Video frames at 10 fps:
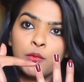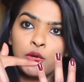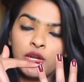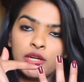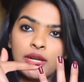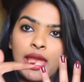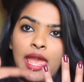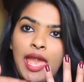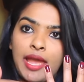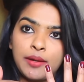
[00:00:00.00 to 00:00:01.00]
molar
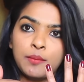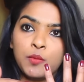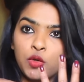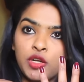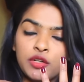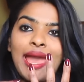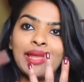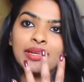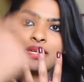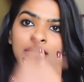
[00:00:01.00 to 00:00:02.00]
and molar.
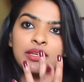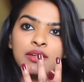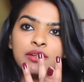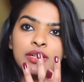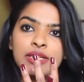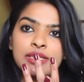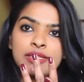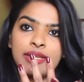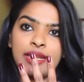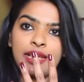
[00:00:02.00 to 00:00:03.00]
And here it
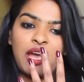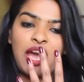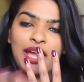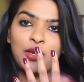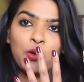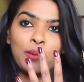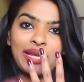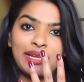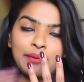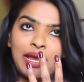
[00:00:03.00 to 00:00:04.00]
is a canine. I hope
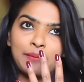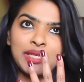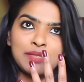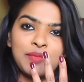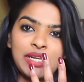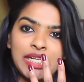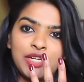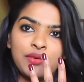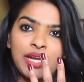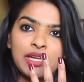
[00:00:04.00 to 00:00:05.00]
I'm explaining
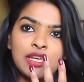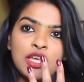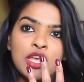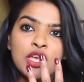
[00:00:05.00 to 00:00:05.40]
it right.